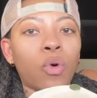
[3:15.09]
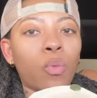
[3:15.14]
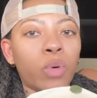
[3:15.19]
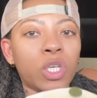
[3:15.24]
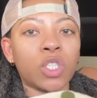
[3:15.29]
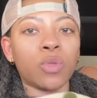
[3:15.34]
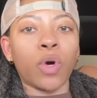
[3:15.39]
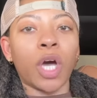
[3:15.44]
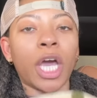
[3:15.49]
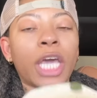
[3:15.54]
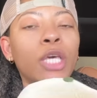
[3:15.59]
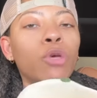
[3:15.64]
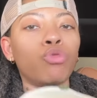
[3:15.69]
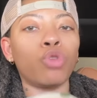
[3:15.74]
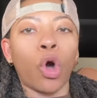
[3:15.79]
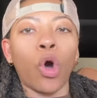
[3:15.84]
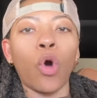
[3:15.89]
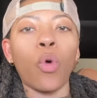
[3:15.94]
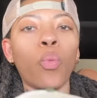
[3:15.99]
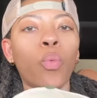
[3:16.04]
which one. You
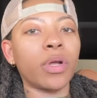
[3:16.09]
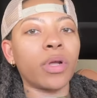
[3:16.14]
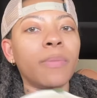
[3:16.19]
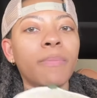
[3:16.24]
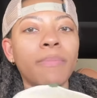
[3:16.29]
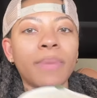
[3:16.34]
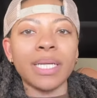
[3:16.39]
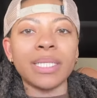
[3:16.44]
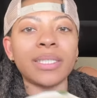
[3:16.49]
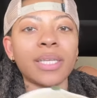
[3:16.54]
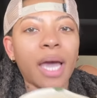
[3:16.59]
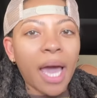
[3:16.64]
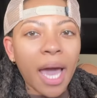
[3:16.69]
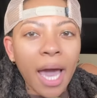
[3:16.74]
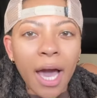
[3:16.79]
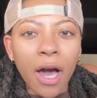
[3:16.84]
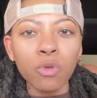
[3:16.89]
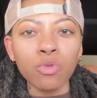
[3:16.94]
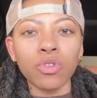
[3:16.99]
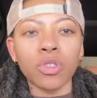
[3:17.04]
don't want to miss
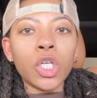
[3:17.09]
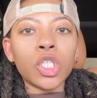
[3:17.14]
out.